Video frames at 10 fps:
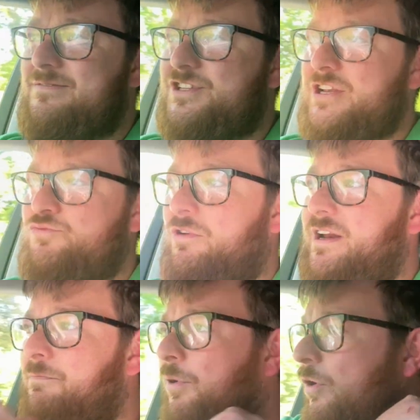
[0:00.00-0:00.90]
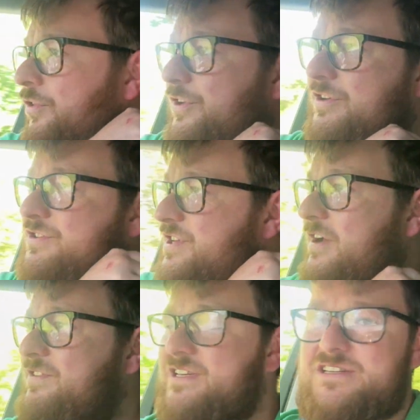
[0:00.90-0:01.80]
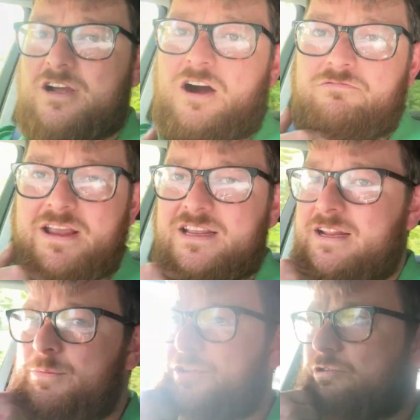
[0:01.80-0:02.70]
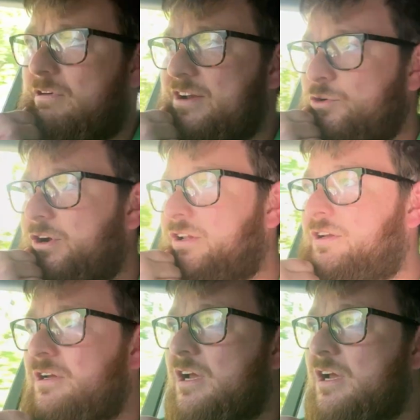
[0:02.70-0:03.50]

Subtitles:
so it's really important that you service this car regularly with the correct oil.